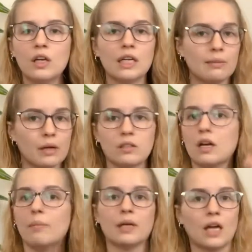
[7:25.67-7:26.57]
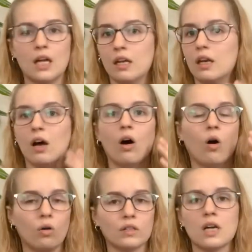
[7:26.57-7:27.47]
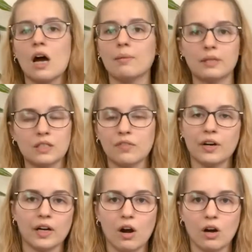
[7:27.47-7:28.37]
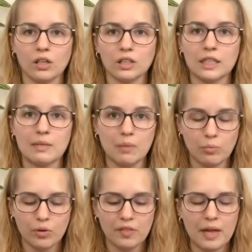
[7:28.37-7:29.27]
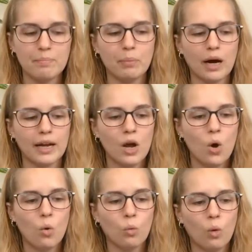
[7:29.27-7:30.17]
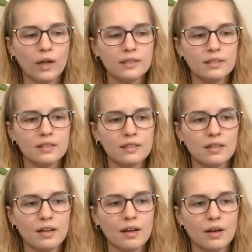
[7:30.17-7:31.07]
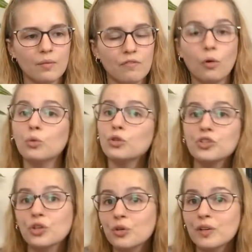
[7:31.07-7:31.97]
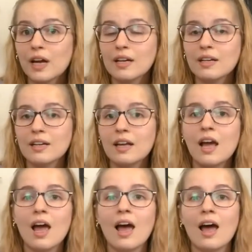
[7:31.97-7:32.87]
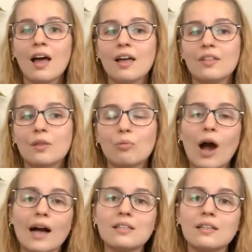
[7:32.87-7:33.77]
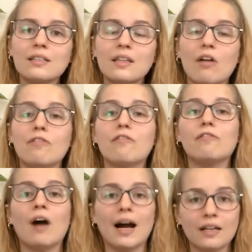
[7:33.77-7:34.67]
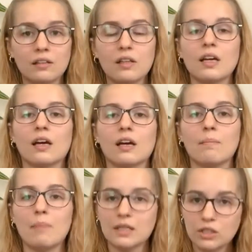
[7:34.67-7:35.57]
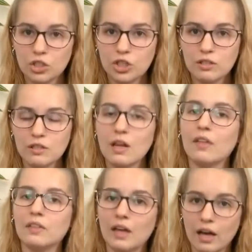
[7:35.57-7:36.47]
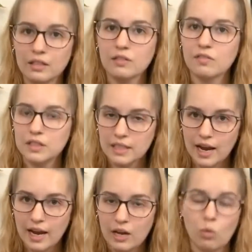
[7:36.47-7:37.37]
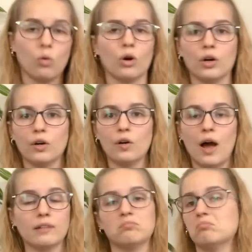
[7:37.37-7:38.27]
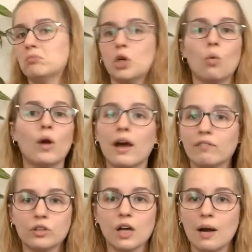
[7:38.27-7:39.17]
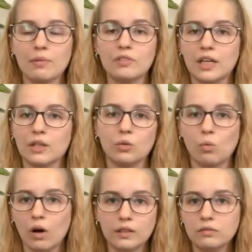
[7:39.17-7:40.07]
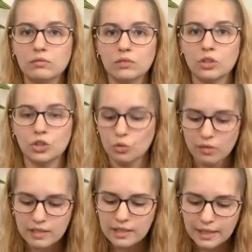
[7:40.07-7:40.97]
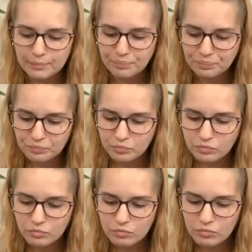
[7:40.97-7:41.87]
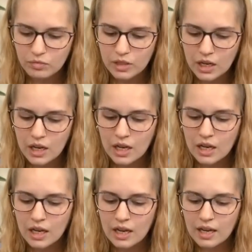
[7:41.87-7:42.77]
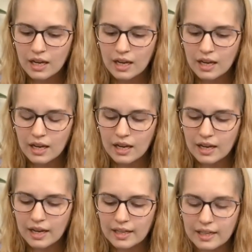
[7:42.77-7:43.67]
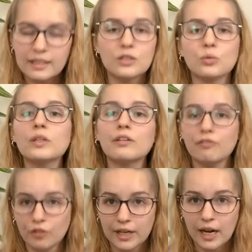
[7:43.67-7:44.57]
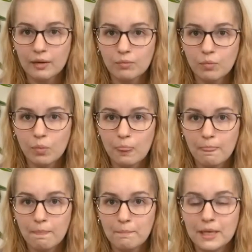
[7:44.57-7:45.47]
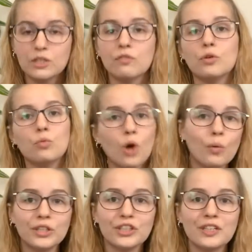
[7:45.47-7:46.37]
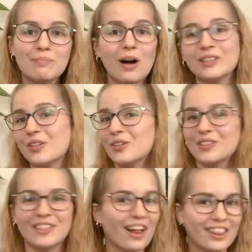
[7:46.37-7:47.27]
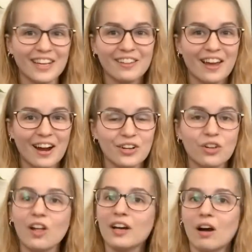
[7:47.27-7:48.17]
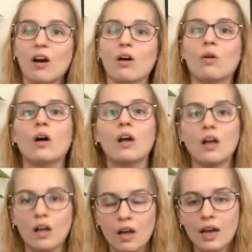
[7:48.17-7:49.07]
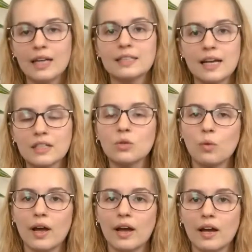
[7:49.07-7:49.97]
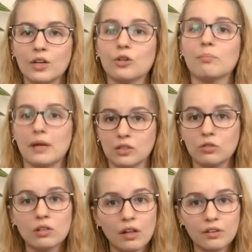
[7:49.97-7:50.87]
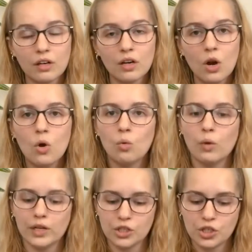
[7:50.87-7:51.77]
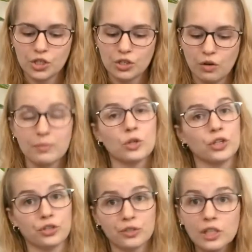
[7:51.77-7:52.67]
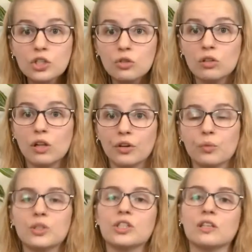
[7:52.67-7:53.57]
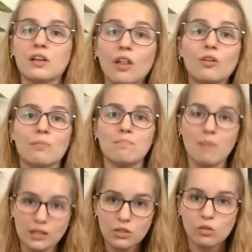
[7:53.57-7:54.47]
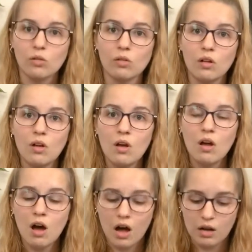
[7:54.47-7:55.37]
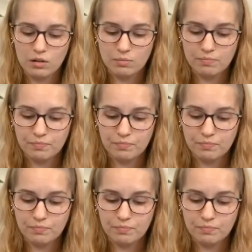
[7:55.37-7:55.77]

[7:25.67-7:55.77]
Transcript: emails coming in all the time and it's very hard to keep up with it. But once folders are created. The practice of filing messages at the end of the day or at you know whatever time of day you want to do this in, it's really freeing because if you go into your inbox and there's nothing there, you're like, oh, it takes away your mental clutter, which, or I'm sorry, your digital clutter, which is another mental, uh,